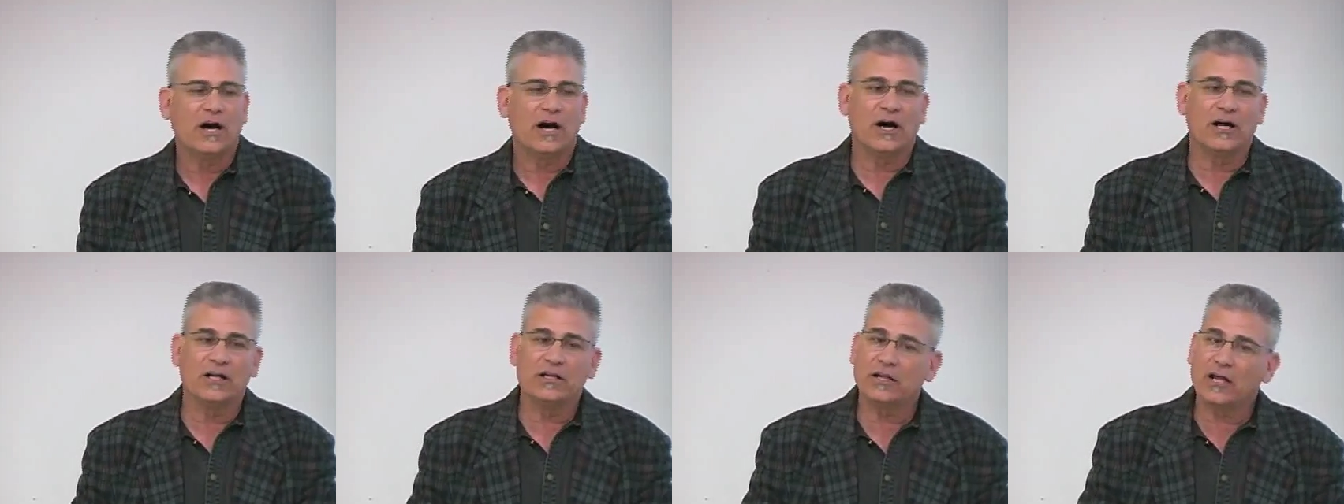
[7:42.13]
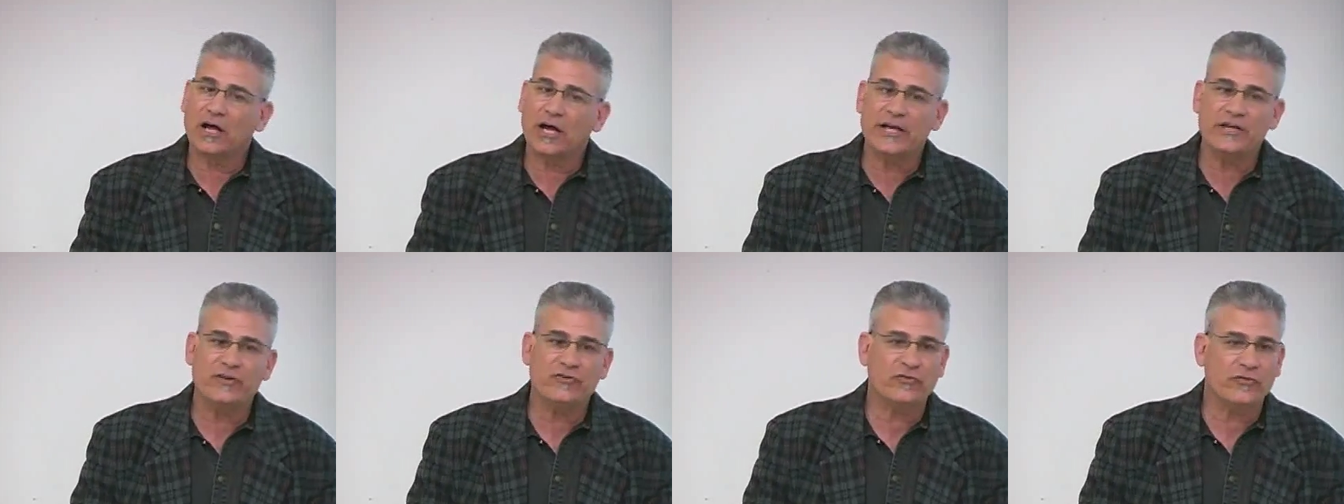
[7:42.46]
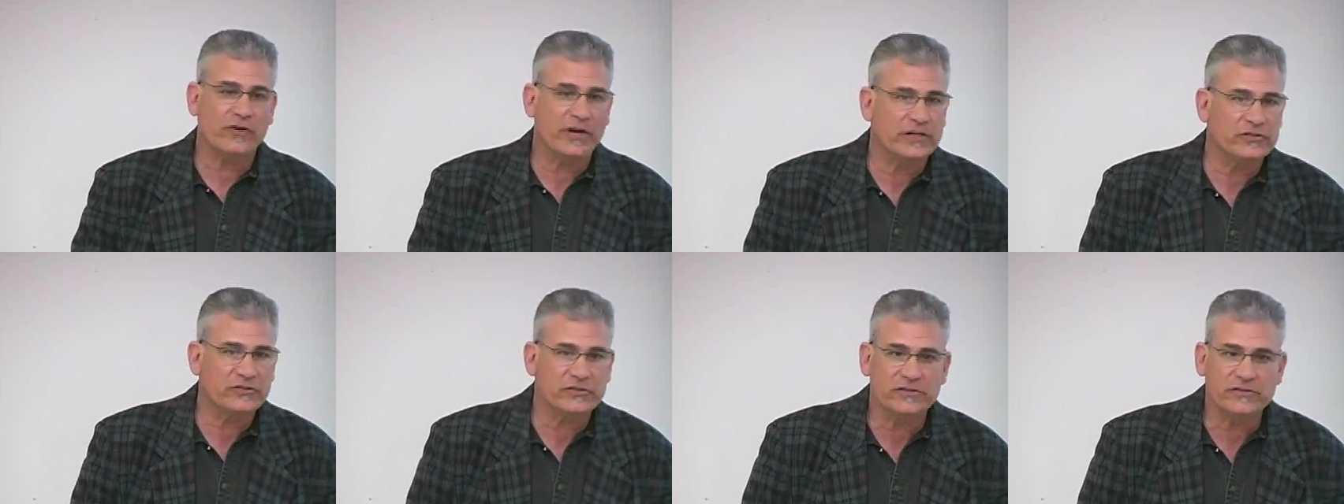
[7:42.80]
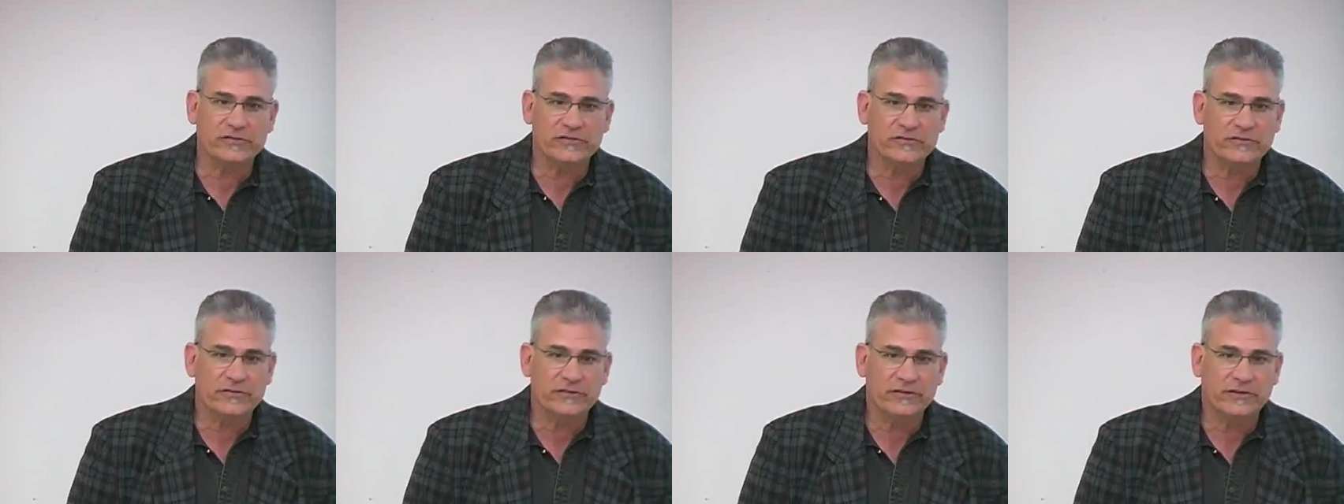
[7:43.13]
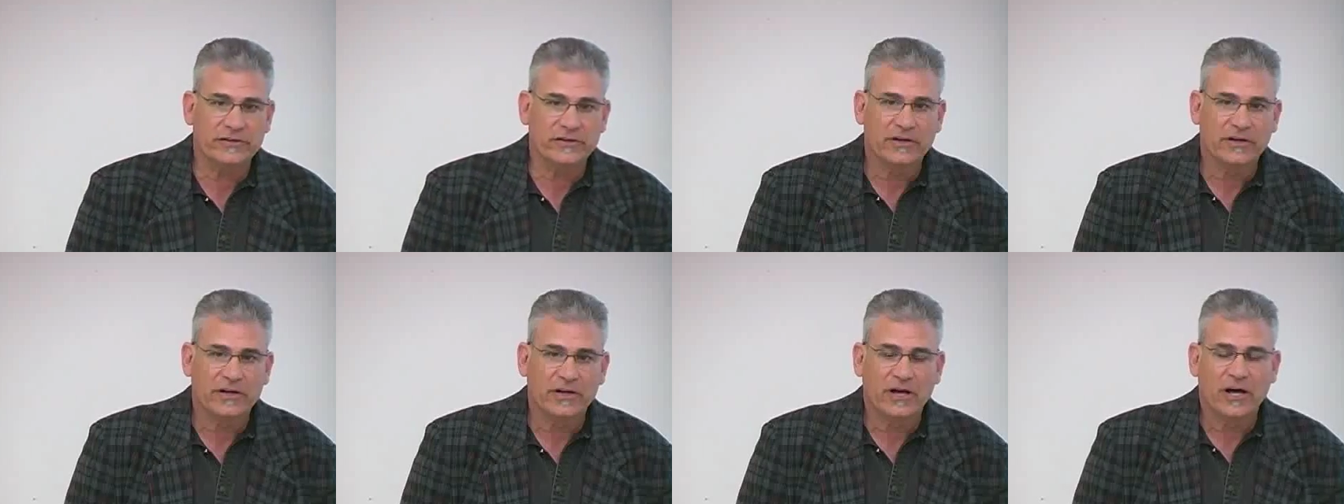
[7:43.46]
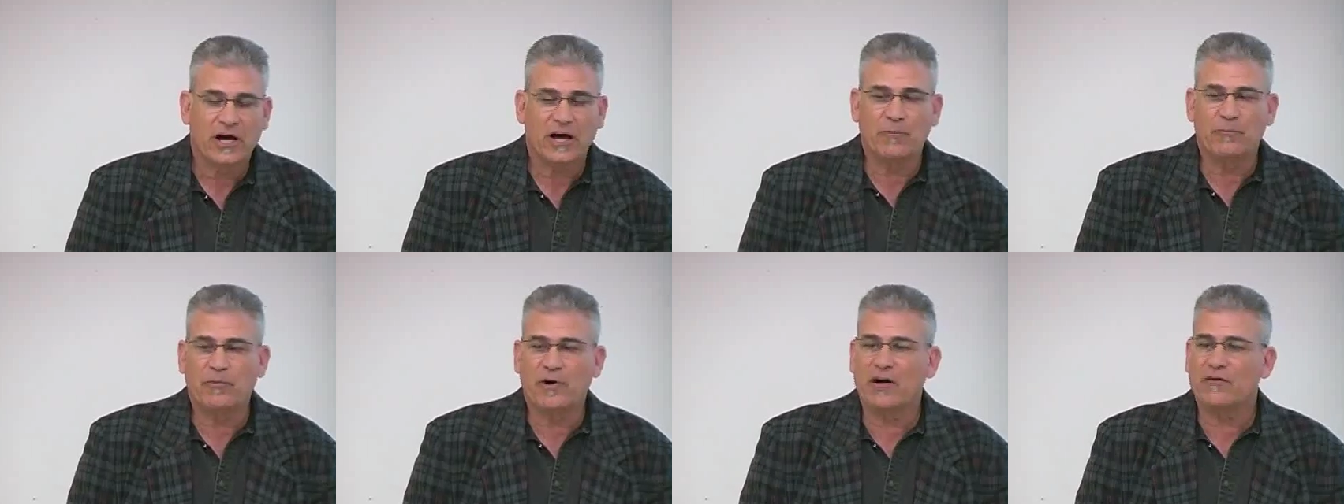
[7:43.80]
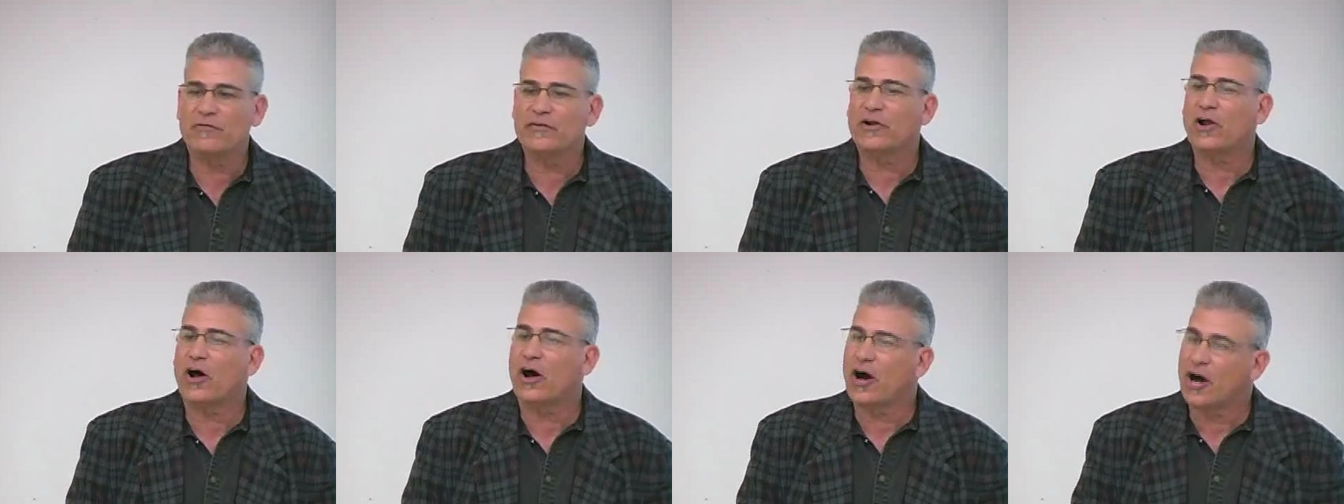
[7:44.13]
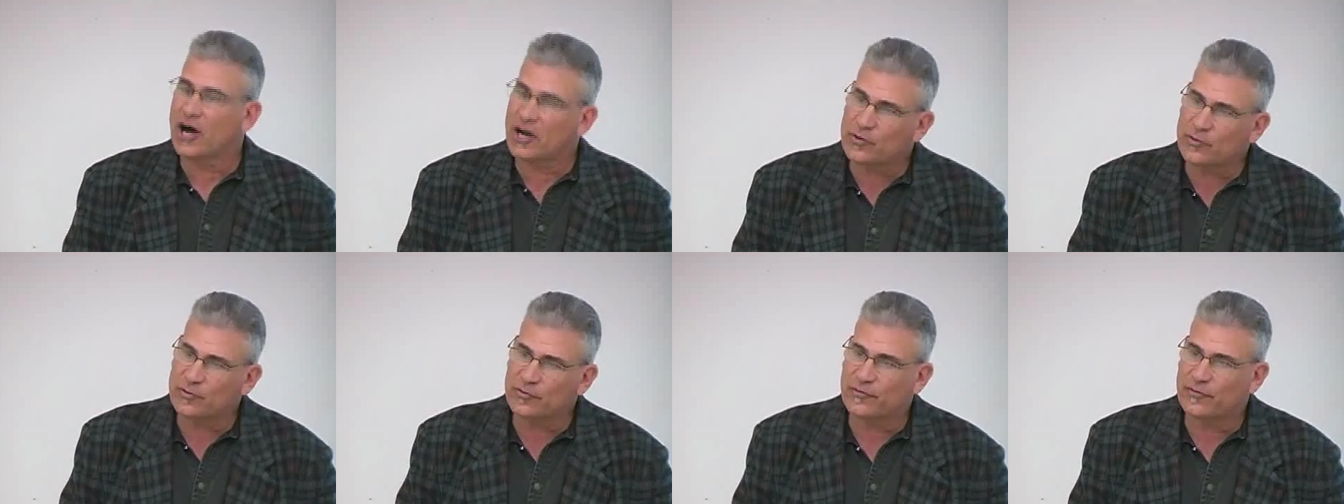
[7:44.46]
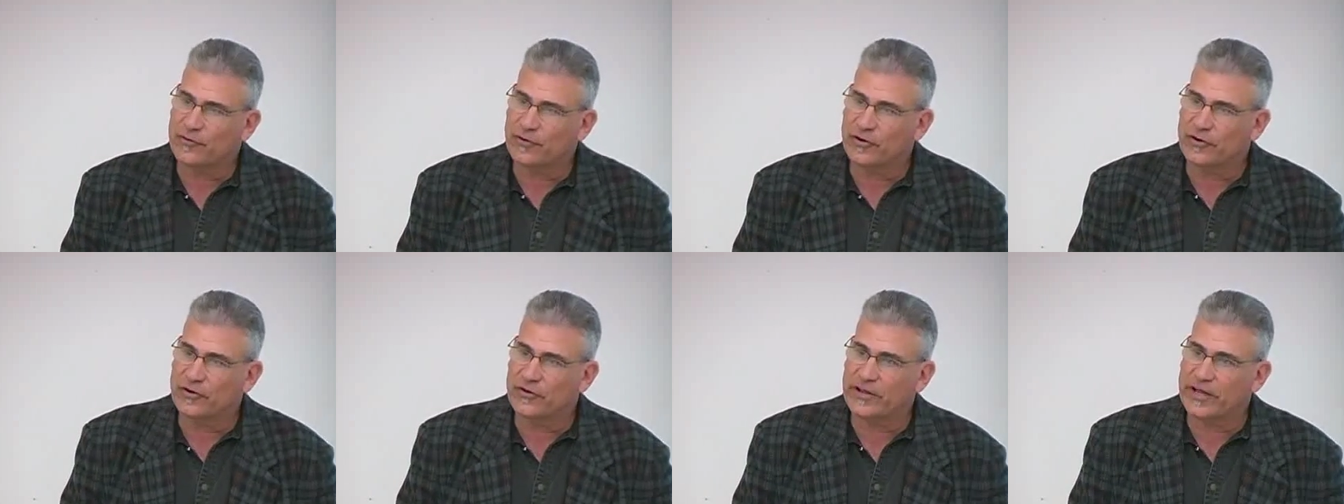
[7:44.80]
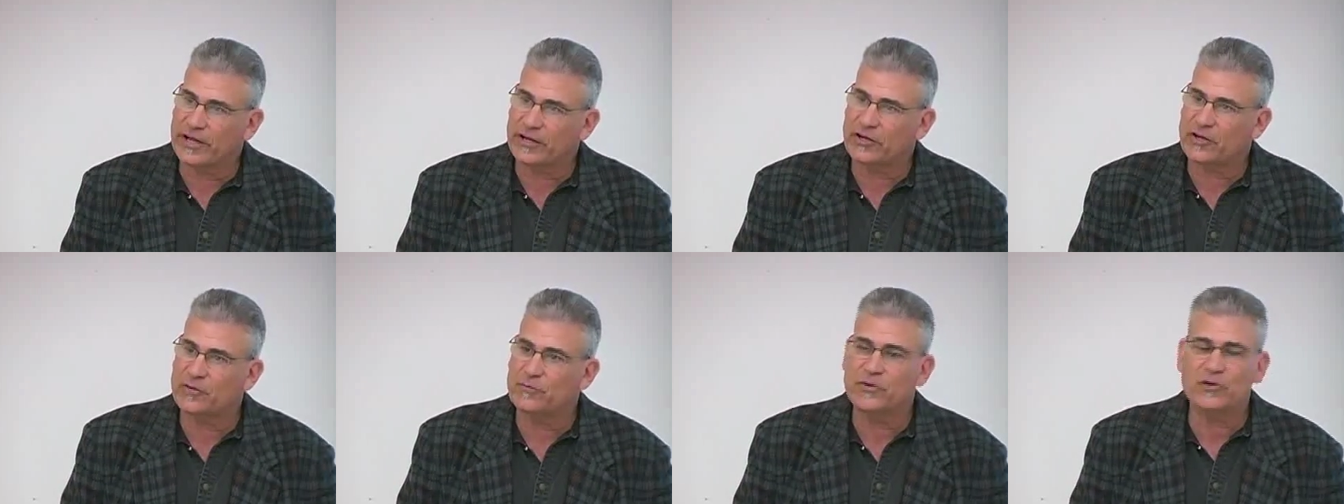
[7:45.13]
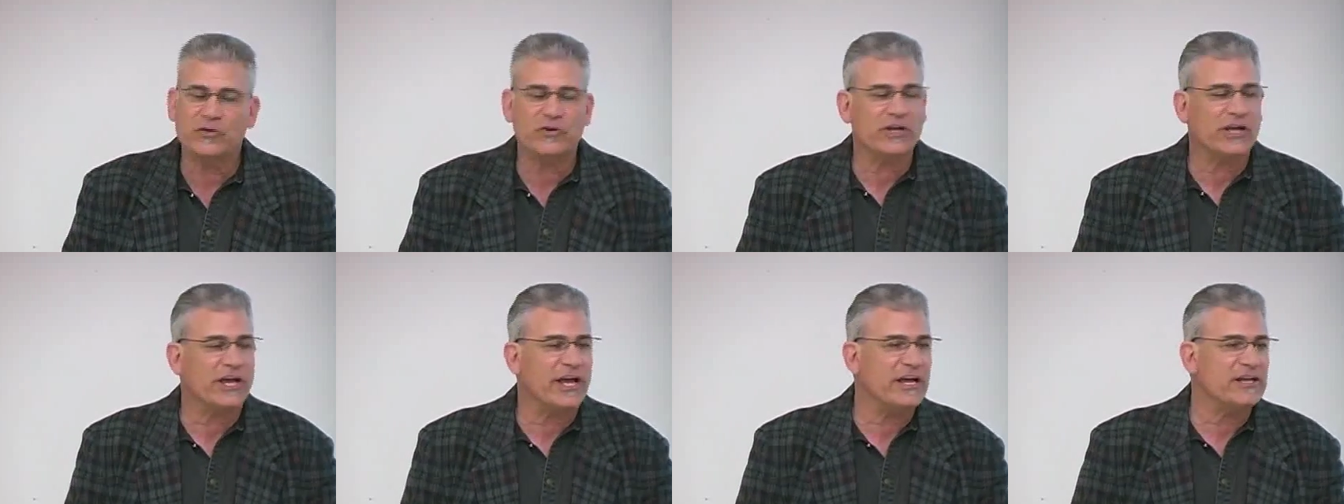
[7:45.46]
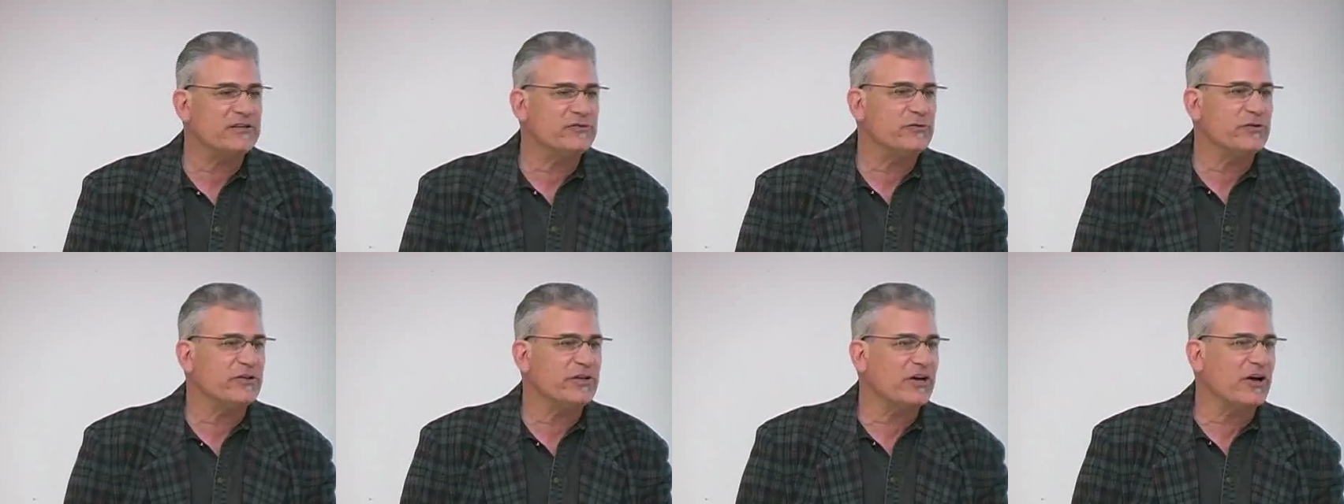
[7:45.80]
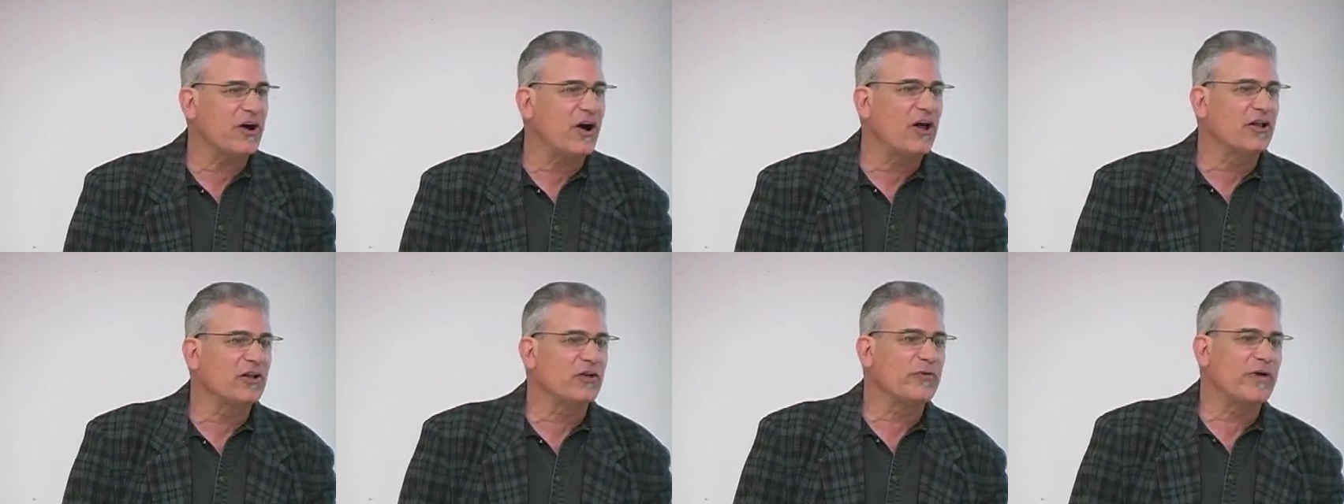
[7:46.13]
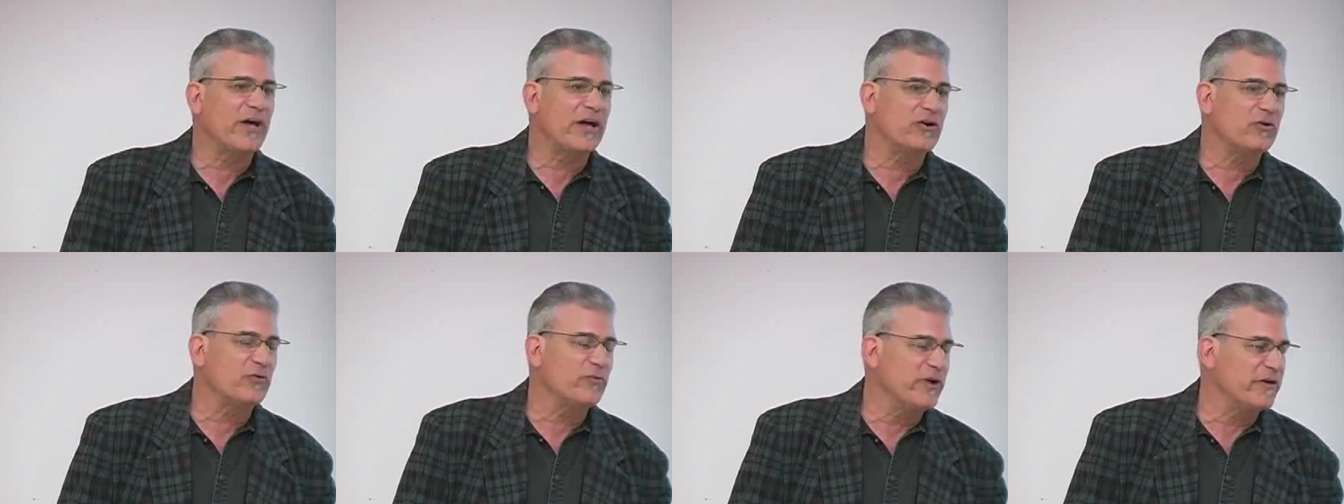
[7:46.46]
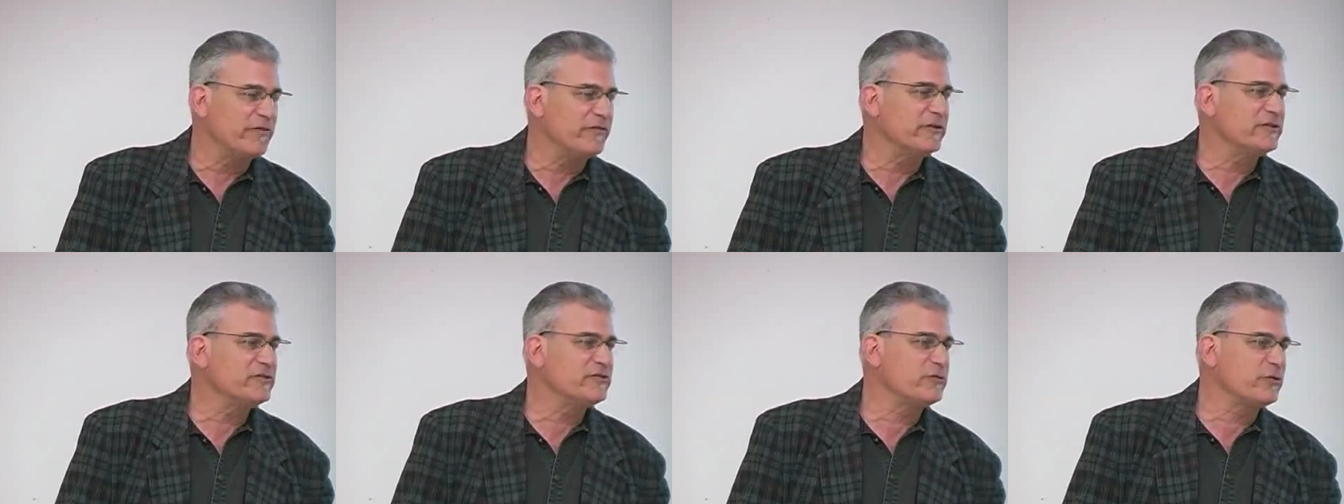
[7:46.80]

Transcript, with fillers: unlined trenches above an aquifer that communicates with the Colorado River,